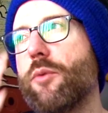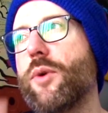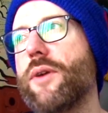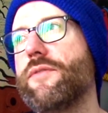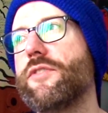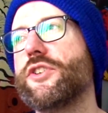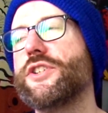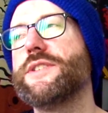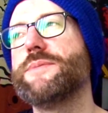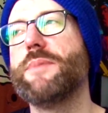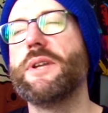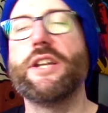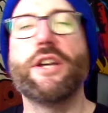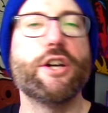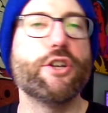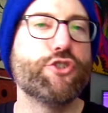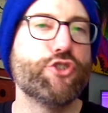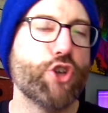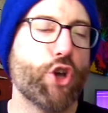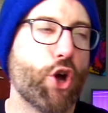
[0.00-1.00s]
whether it's been
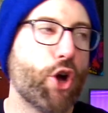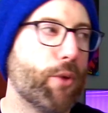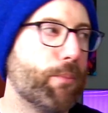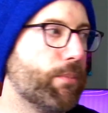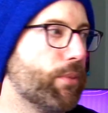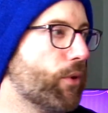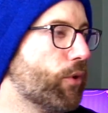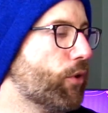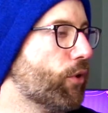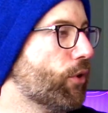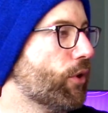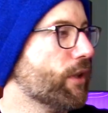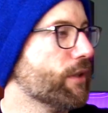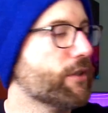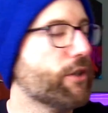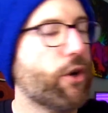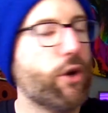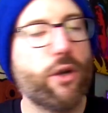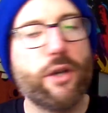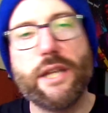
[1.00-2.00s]
at a job or a
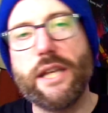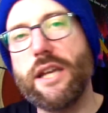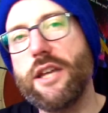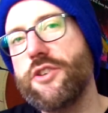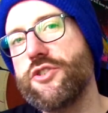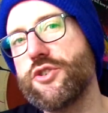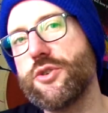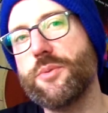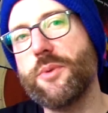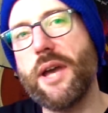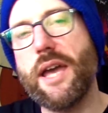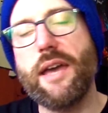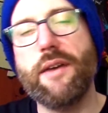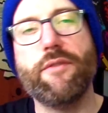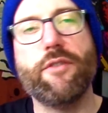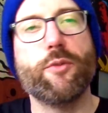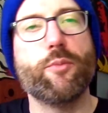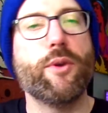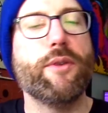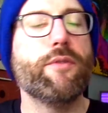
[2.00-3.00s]
college or
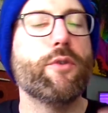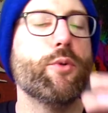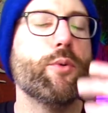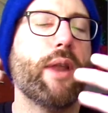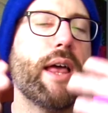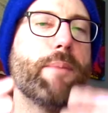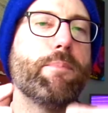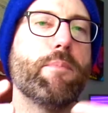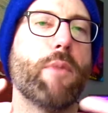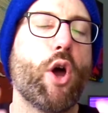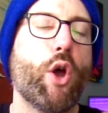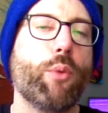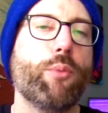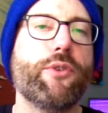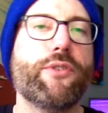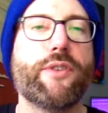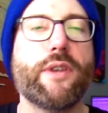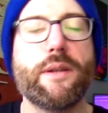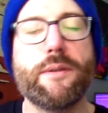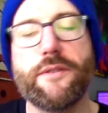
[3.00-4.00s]
whatever. We've all had
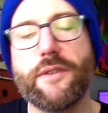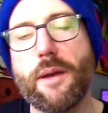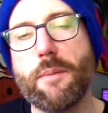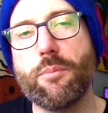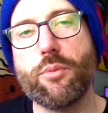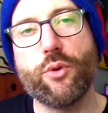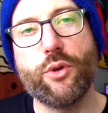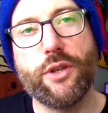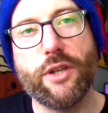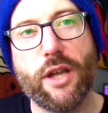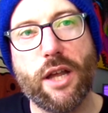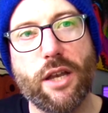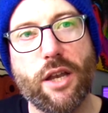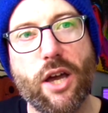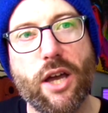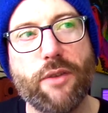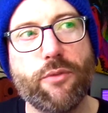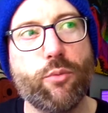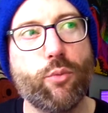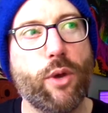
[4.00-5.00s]
moments at some point in our
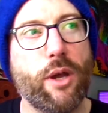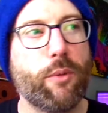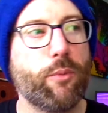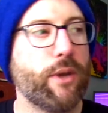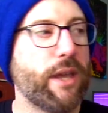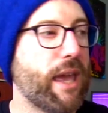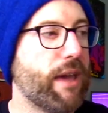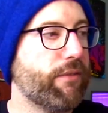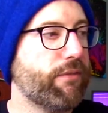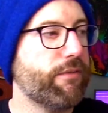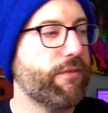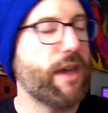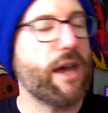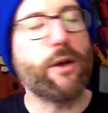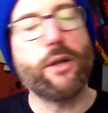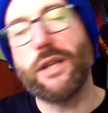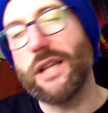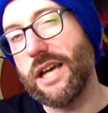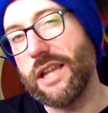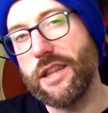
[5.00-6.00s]
life where we have
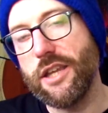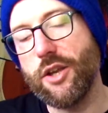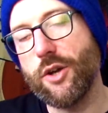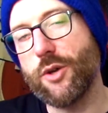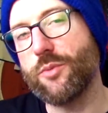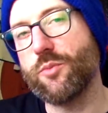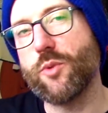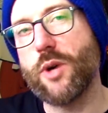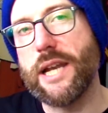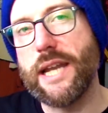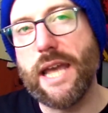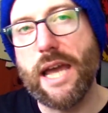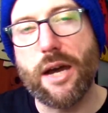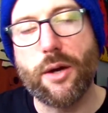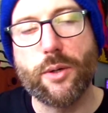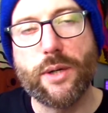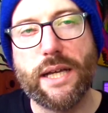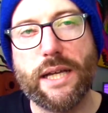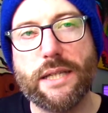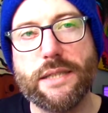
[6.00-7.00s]
felt like the odd one
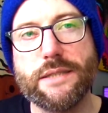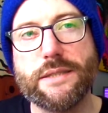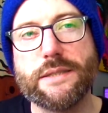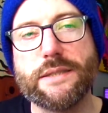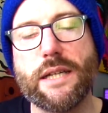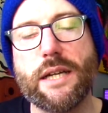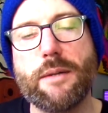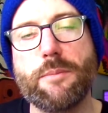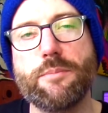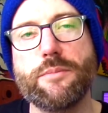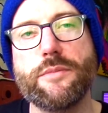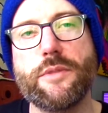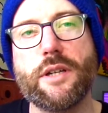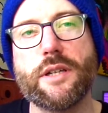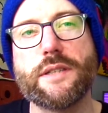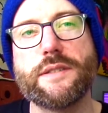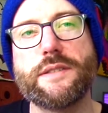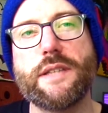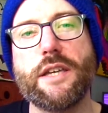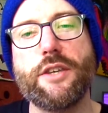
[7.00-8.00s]
out, and
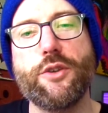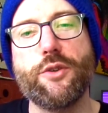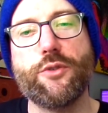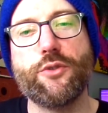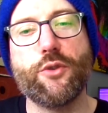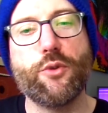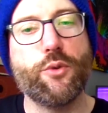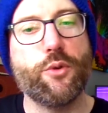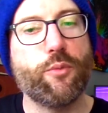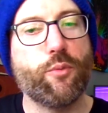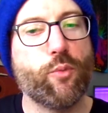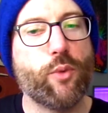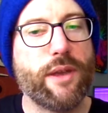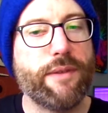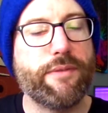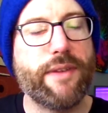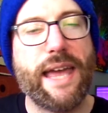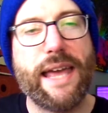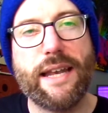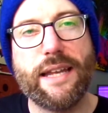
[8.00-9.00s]
like I say, you're sort of
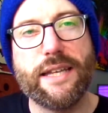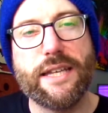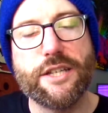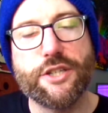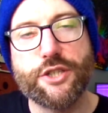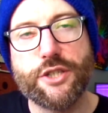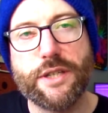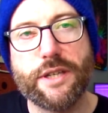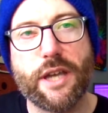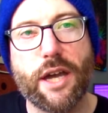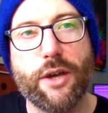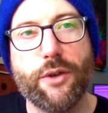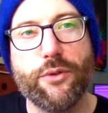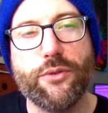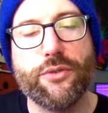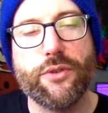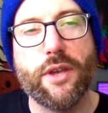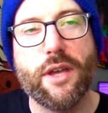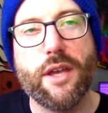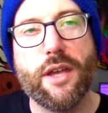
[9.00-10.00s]
with Ellie as she
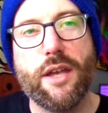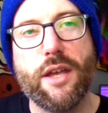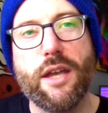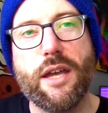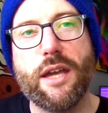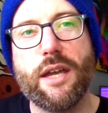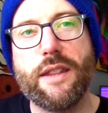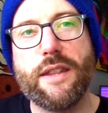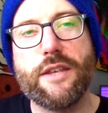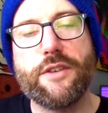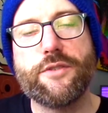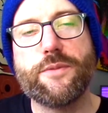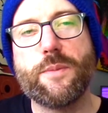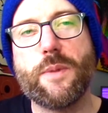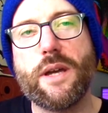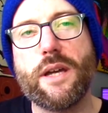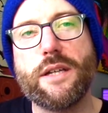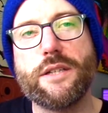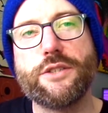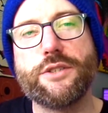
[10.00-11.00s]
goes on this
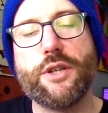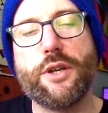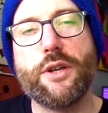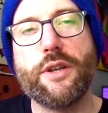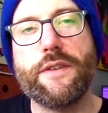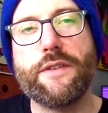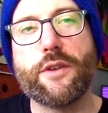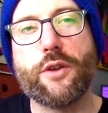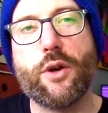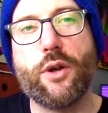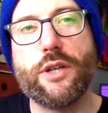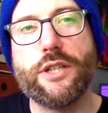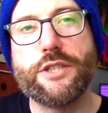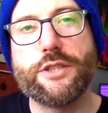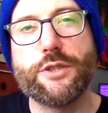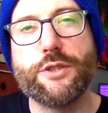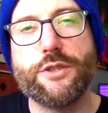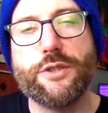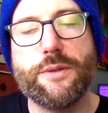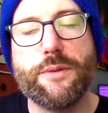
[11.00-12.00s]
journey to college,
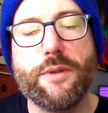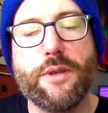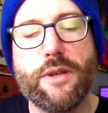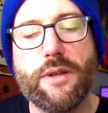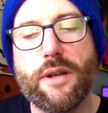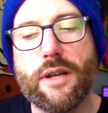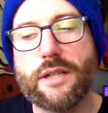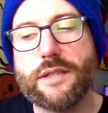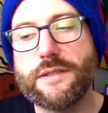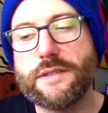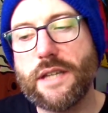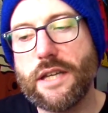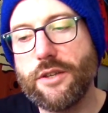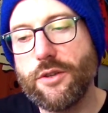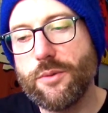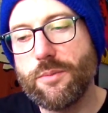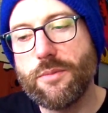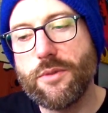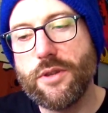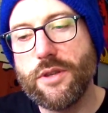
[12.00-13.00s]
because you like I
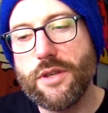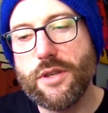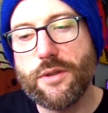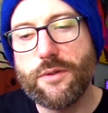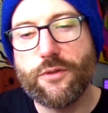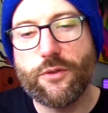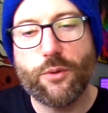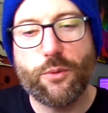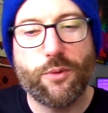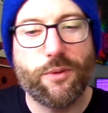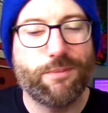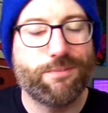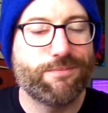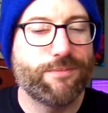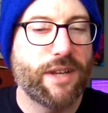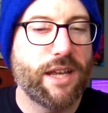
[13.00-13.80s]
say, you'd sort